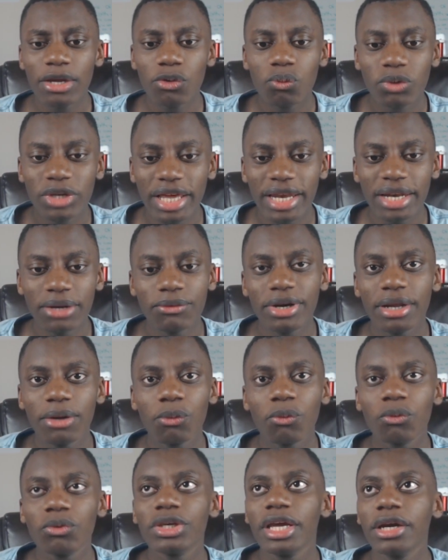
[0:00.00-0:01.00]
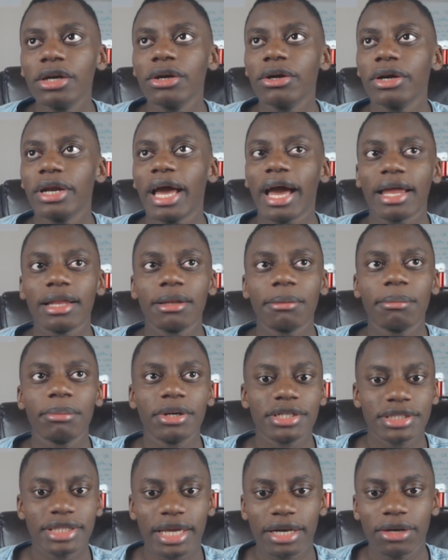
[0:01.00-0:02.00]
getting rid of
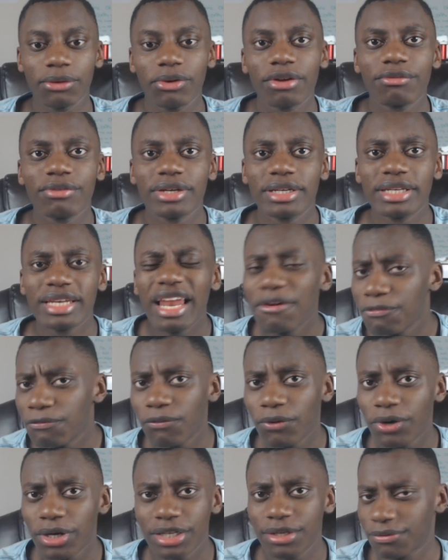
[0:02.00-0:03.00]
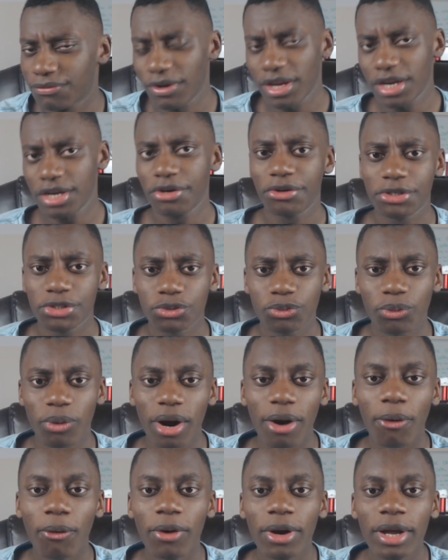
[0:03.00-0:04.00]
Alaba is getting rid of a left-footed defender as
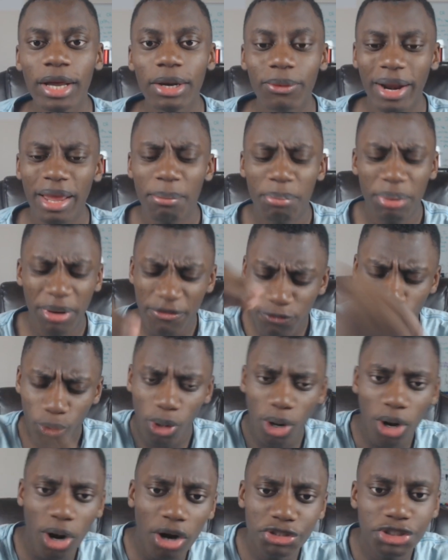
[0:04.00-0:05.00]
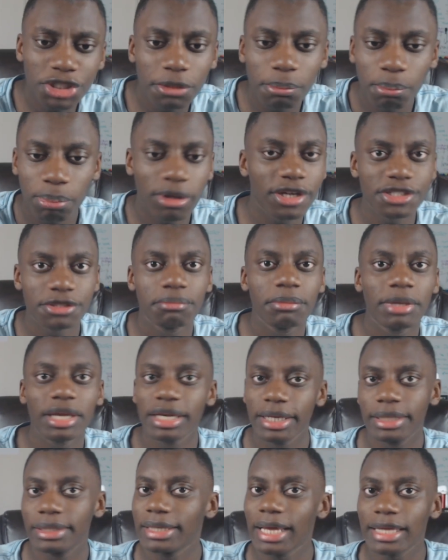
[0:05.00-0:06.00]
well, right? But for 100+
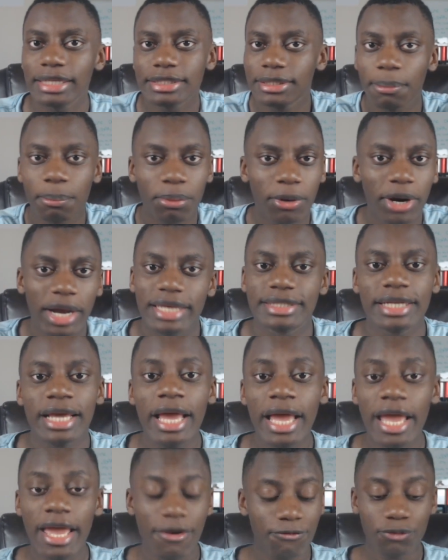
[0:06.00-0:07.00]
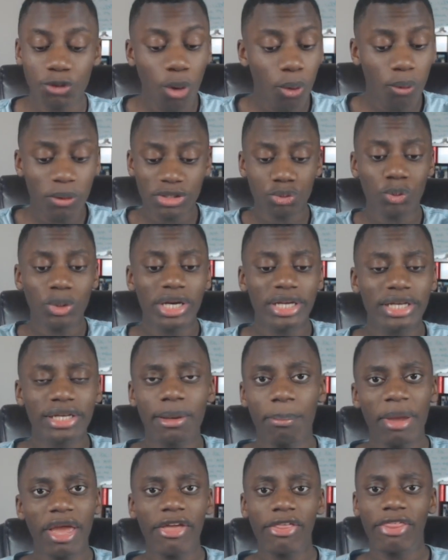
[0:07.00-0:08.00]
million, that's the price. If no one's willing to
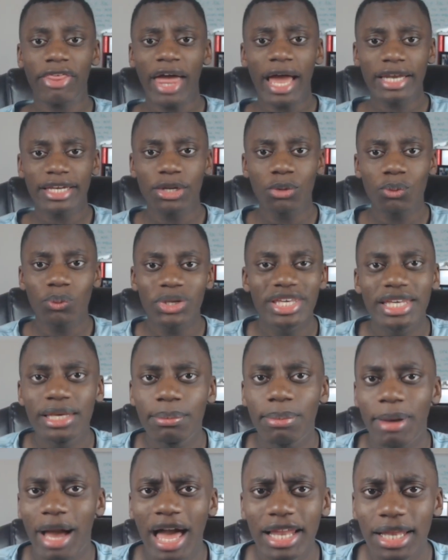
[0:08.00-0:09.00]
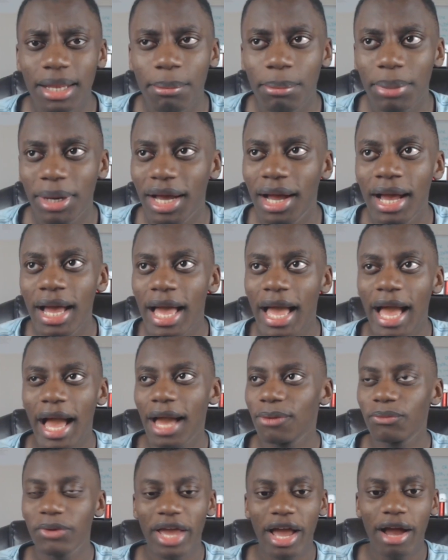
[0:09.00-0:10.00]
pay that, then we keep Alaba,
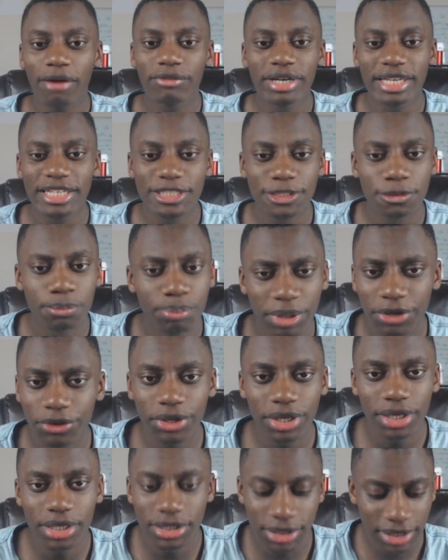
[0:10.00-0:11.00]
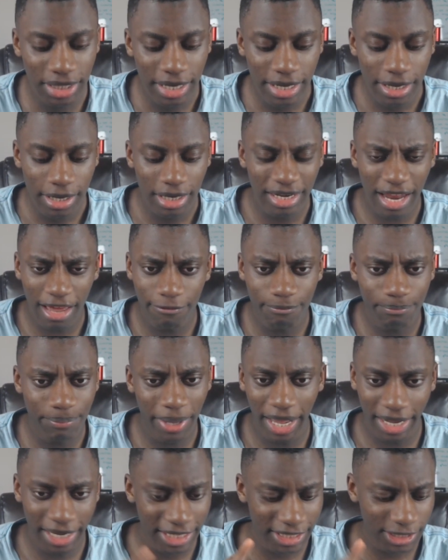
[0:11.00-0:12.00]
and we have an experienced left
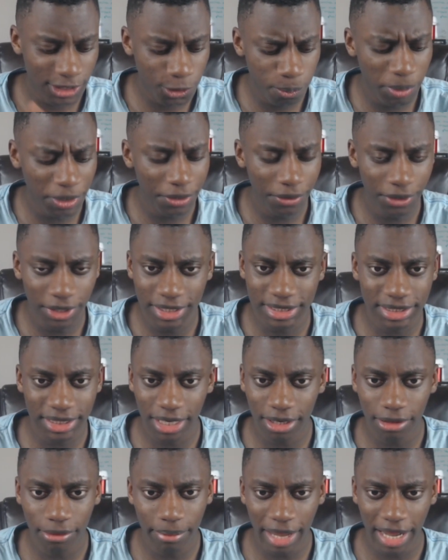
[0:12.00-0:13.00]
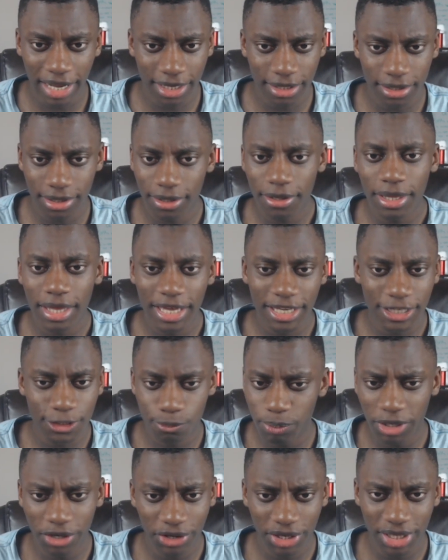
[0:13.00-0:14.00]
back, experienced center back,
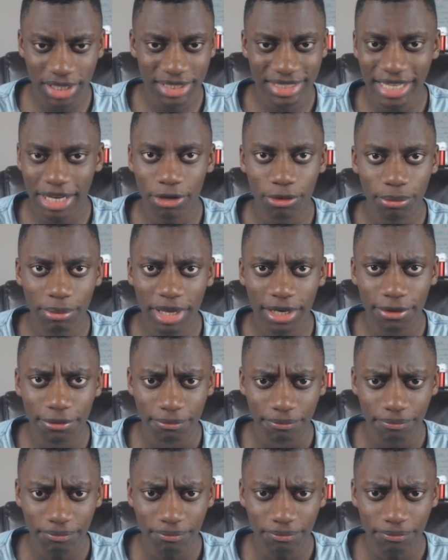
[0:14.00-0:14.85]
experienced center mid,